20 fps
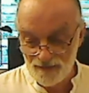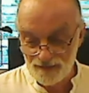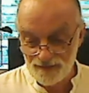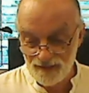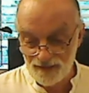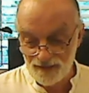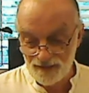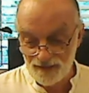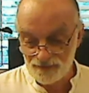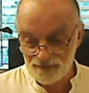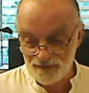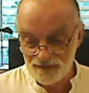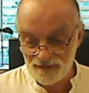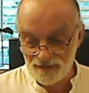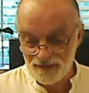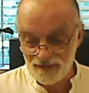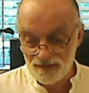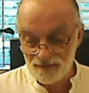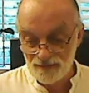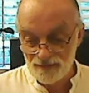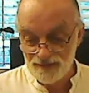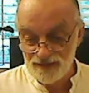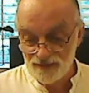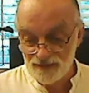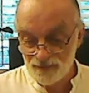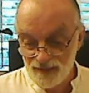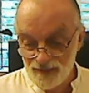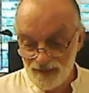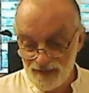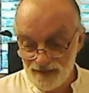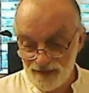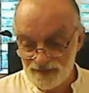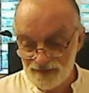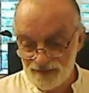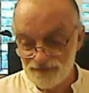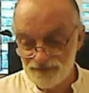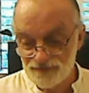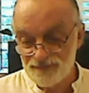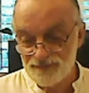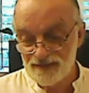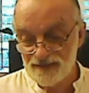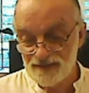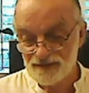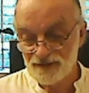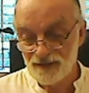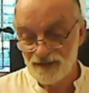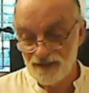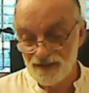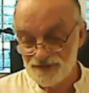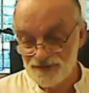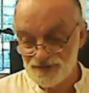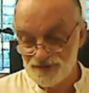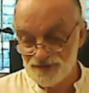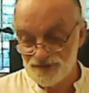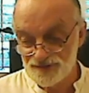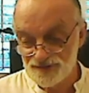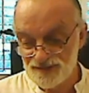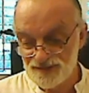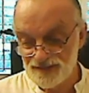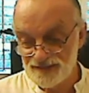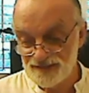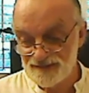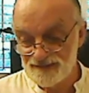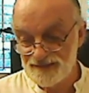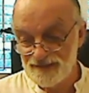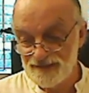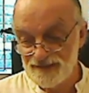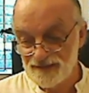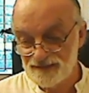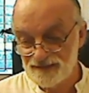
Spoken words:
Now, be aware of being conscious and seek the